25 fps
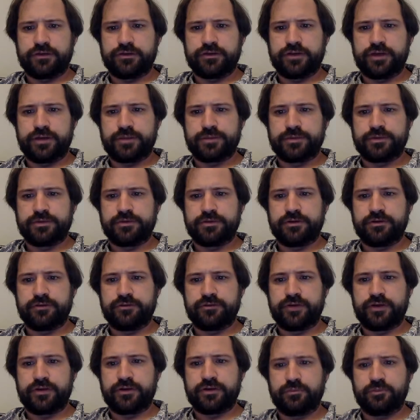types are
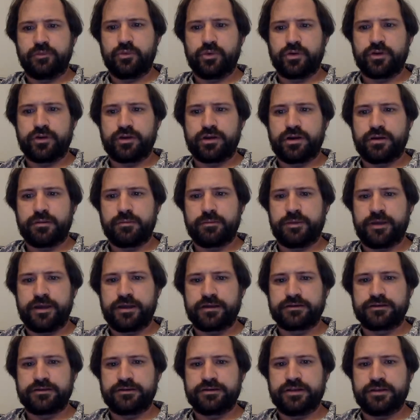found in more
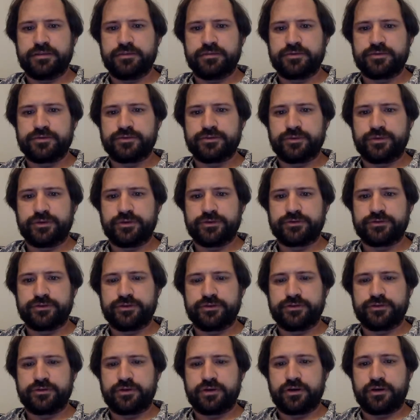compact and deeper soils than
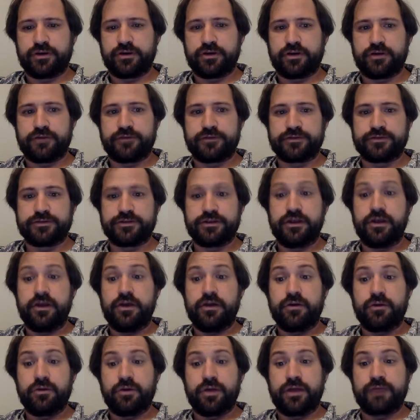the Trogonophids
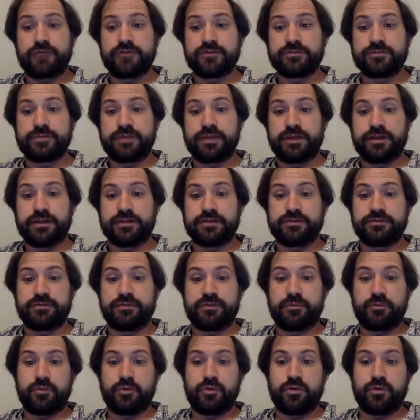or Amphispanians, the
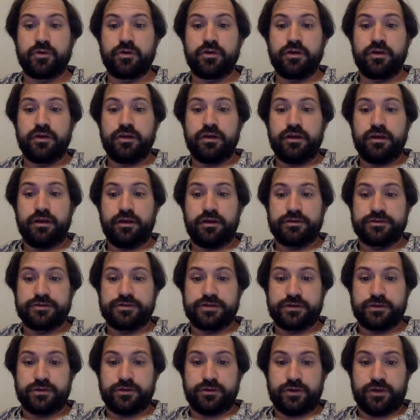more
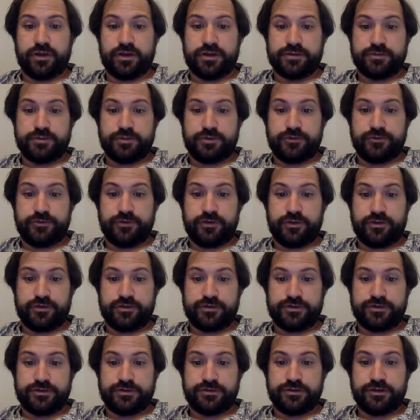generalized
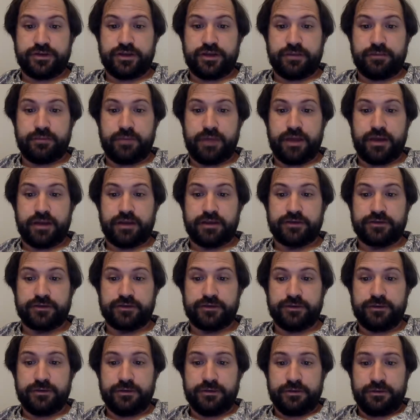morphologies and kinematics.
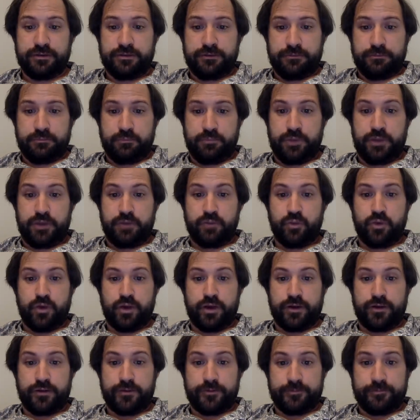
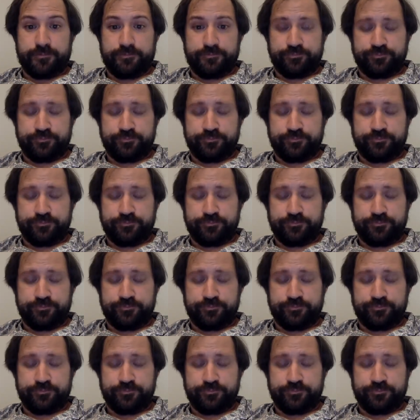Meanwhile,